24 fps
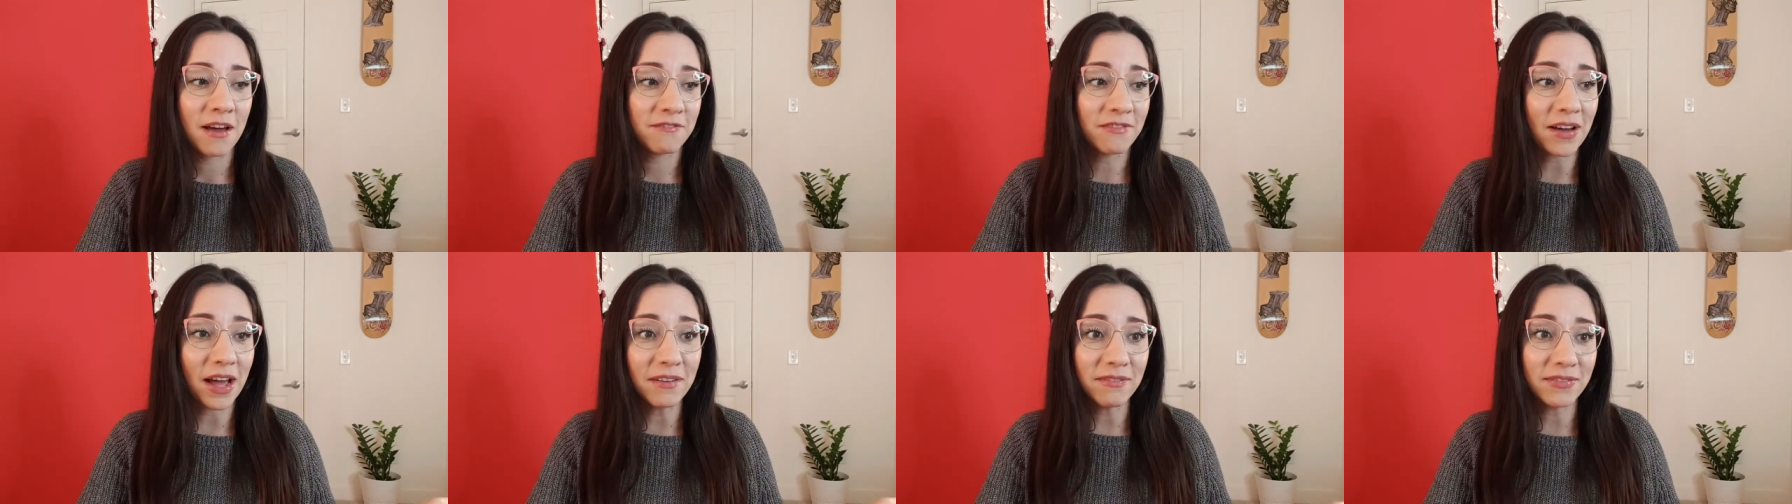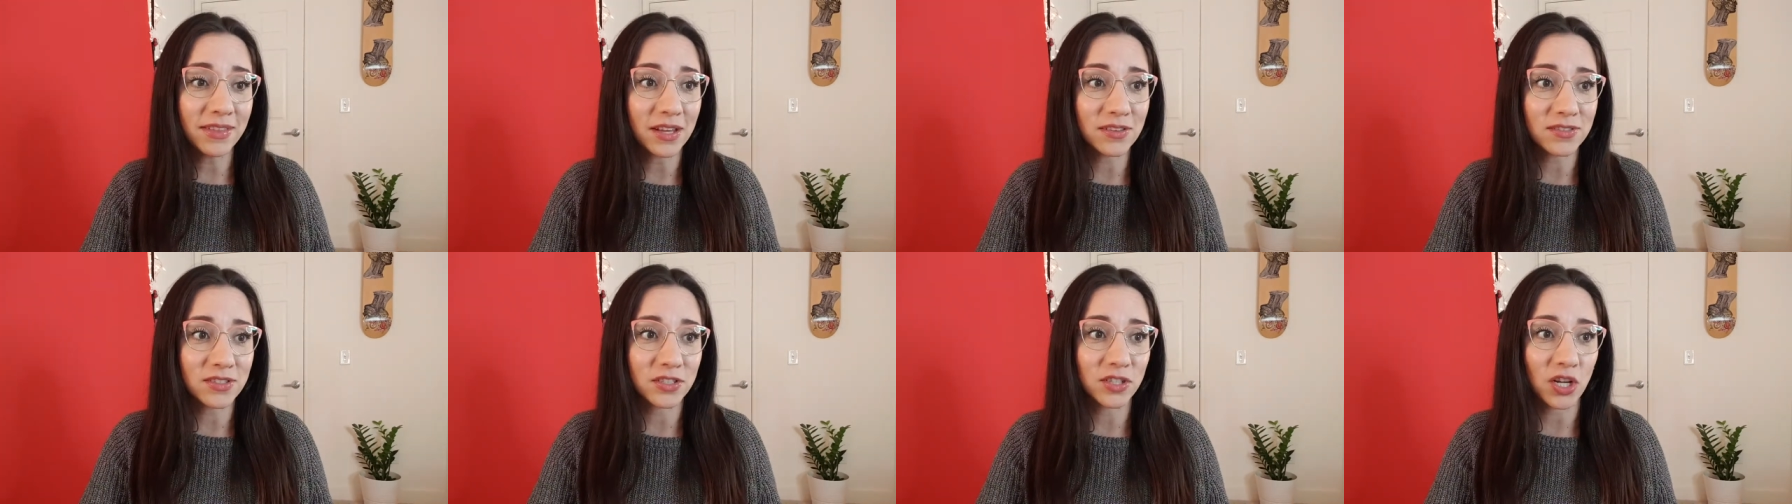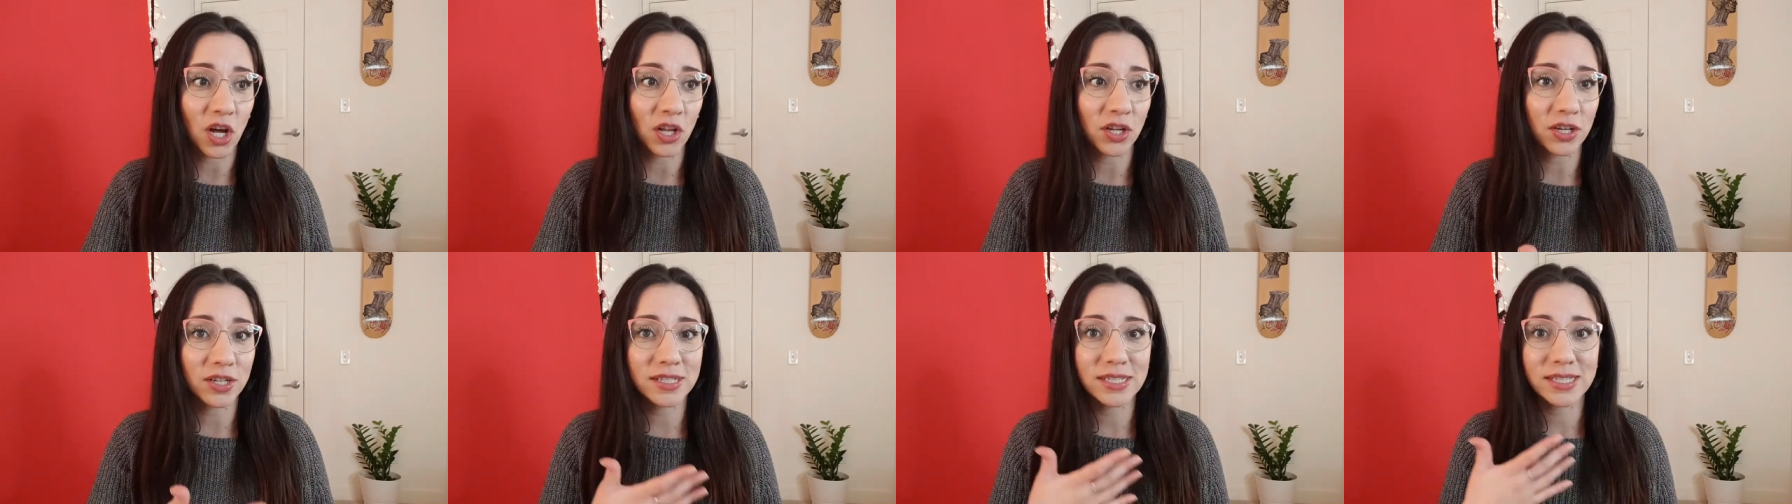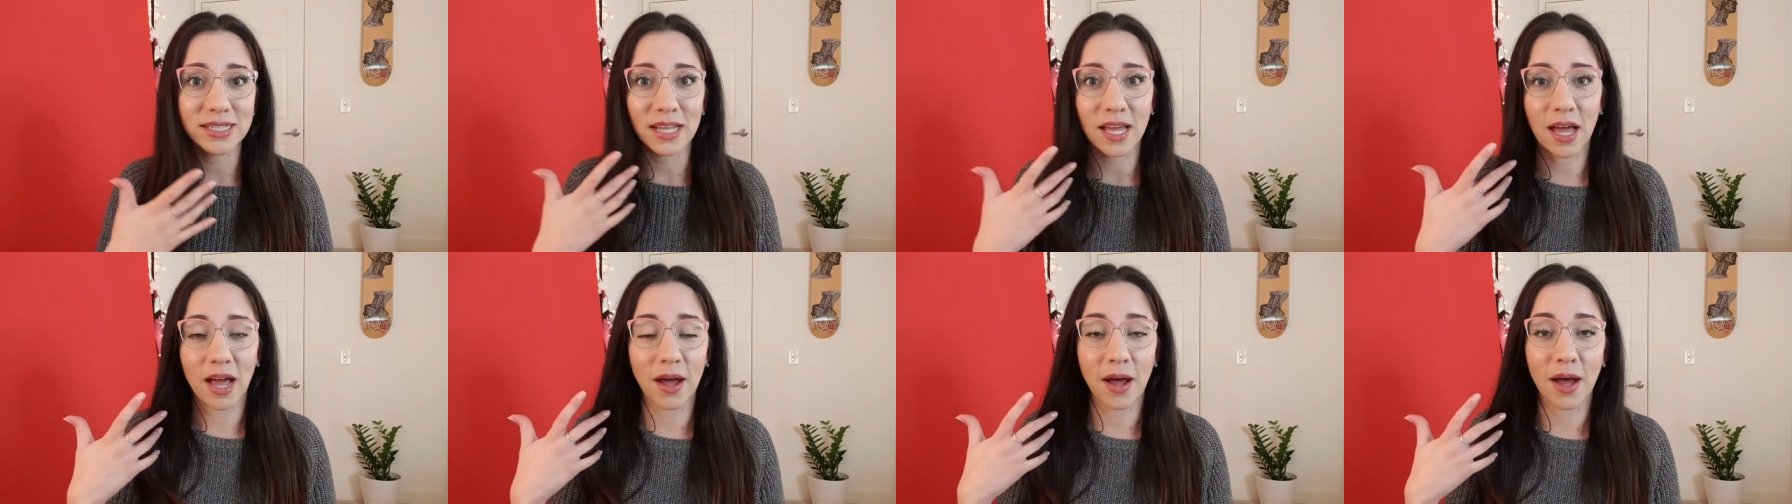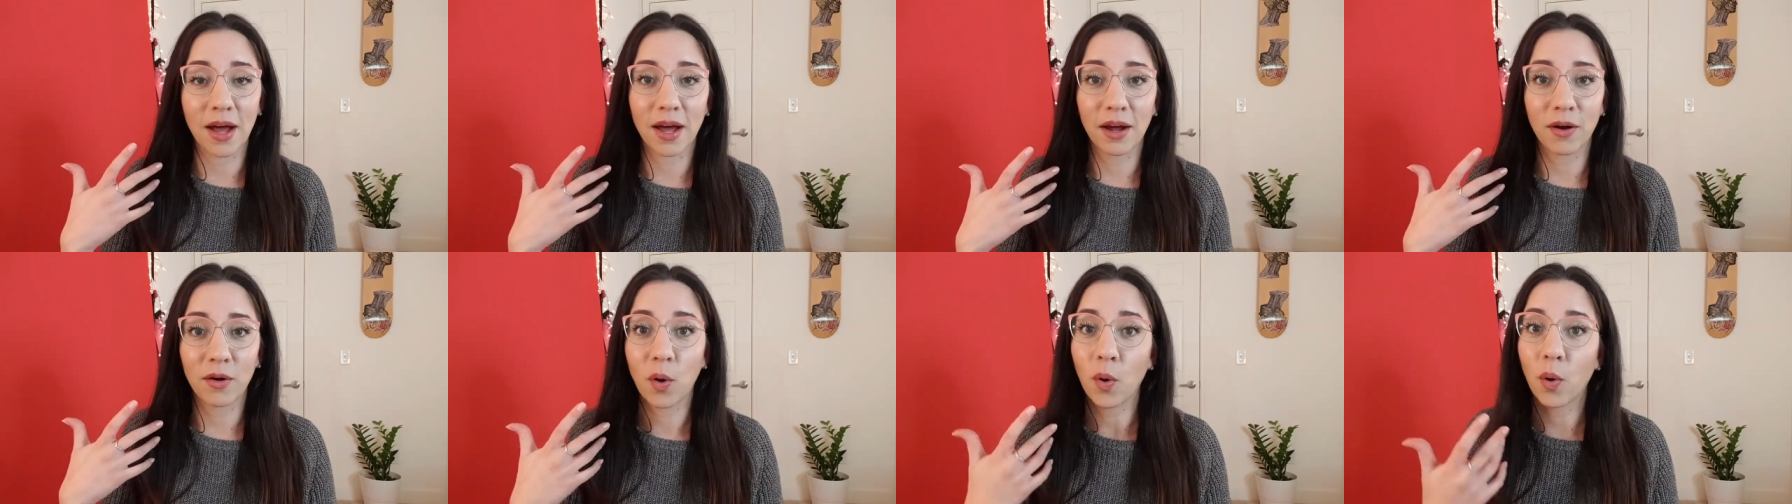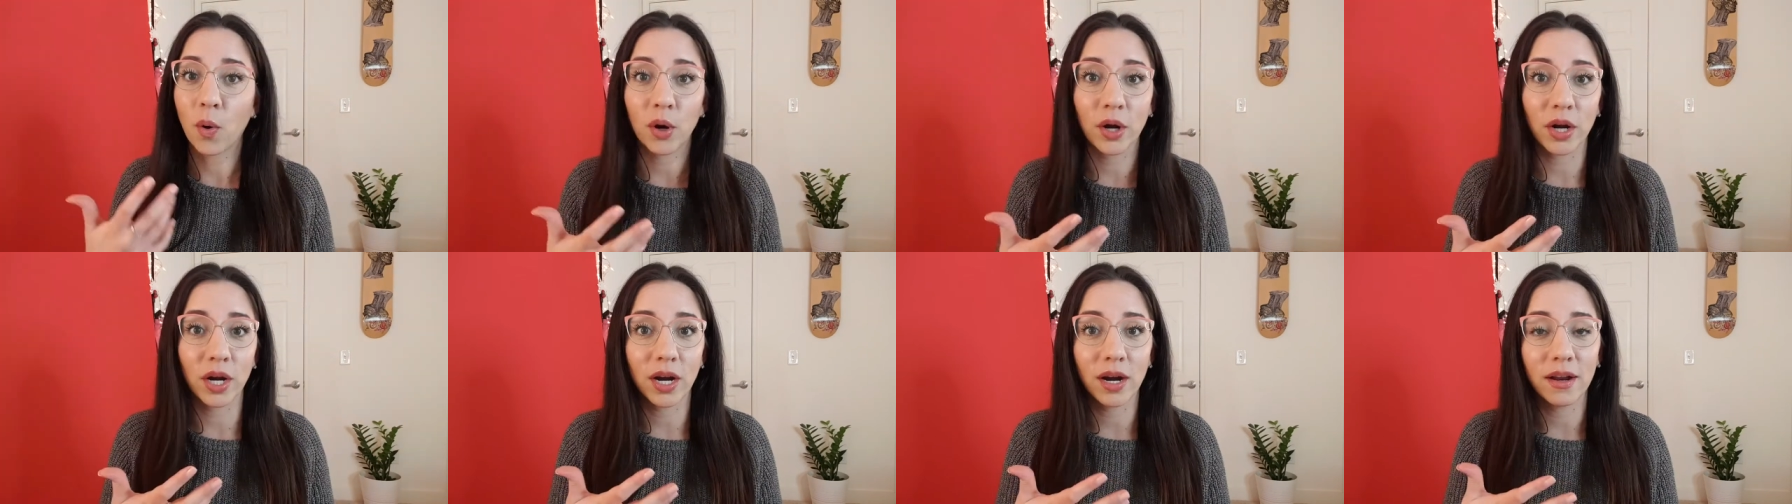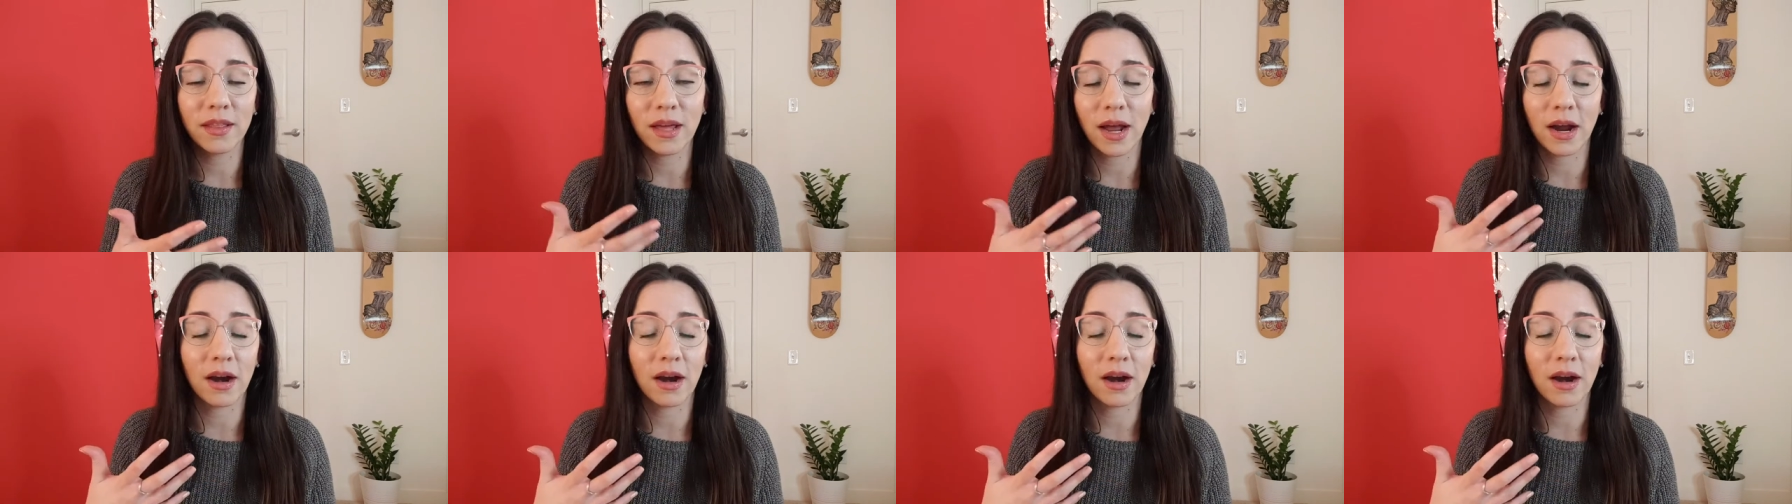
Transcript: $5,000 a quarter